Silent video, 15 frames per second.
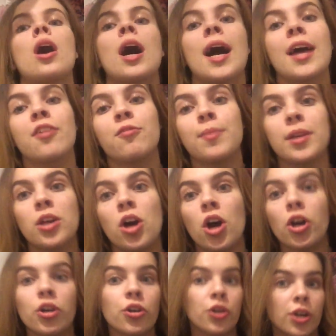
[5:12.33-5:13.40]
I have been
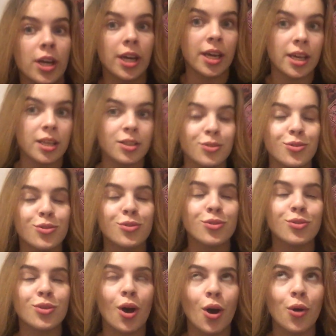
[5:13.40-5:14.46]
hungry
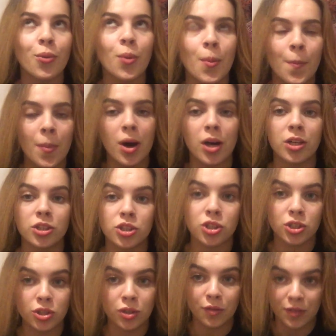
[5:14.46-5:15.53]
so
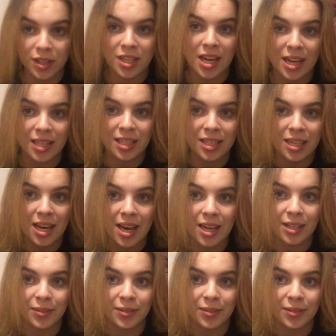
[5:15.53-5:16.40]
much of the day today.